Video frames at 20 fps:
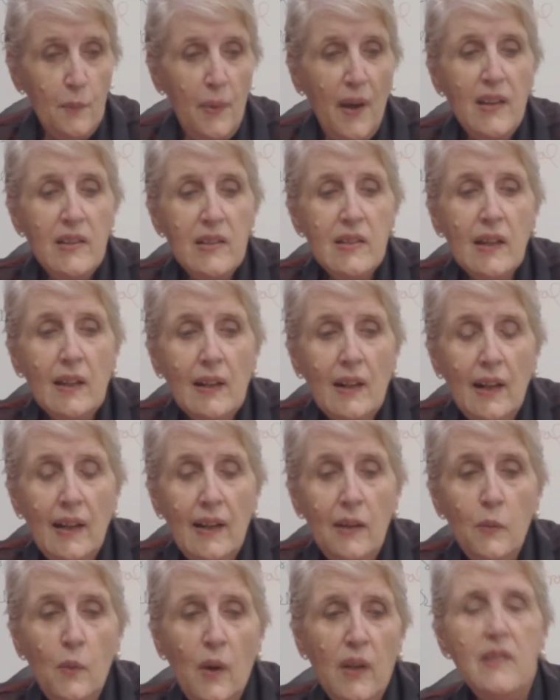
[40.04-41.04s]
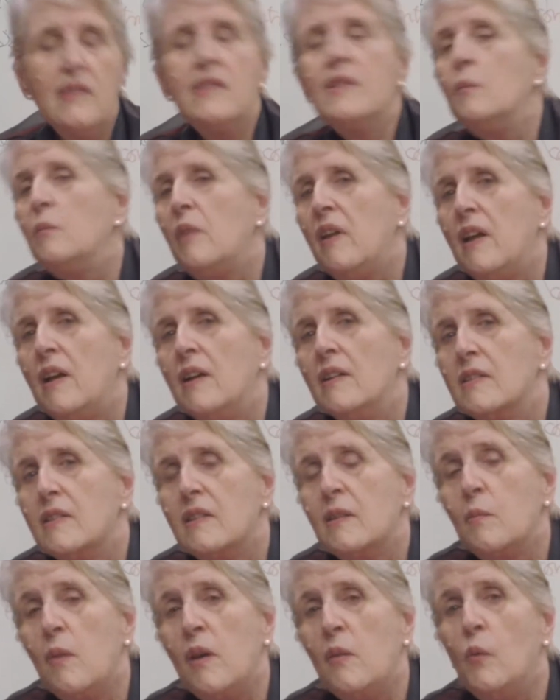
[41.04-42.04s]
Basically, when somebody
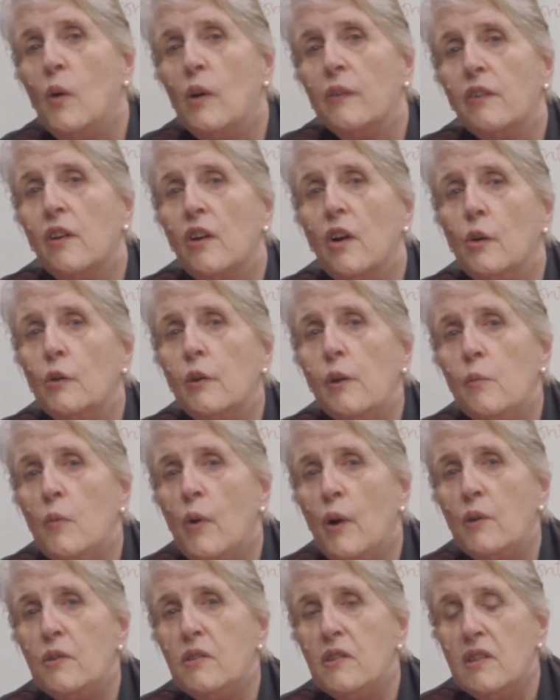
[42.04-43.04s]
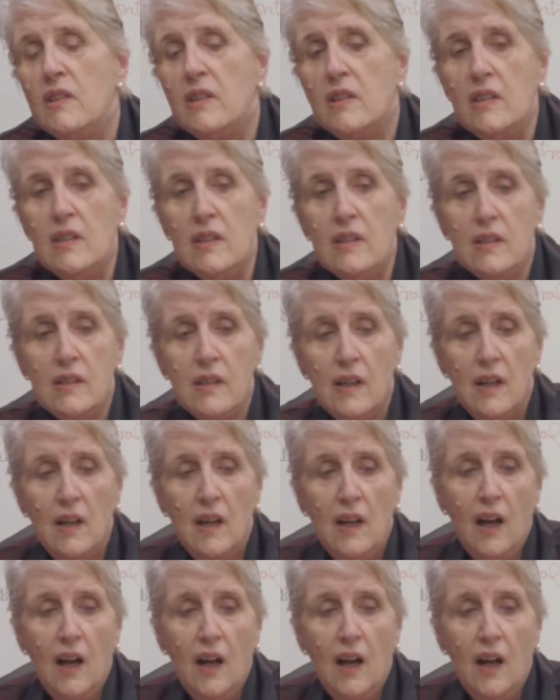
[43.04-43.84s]
asks me what the Goulding process is,